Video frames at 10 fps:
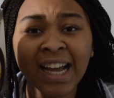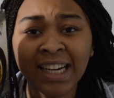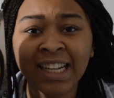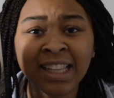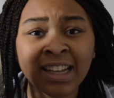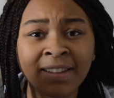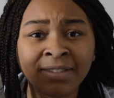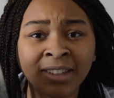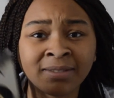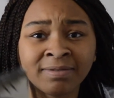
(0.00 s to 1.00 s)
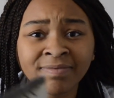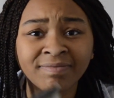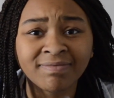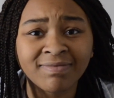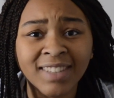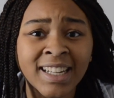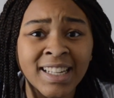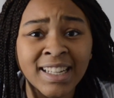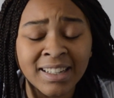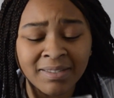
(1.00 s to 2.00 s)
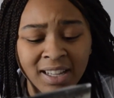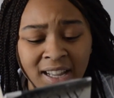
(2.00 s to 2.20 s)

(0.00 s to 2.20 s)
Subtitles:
I need the cover. I need it.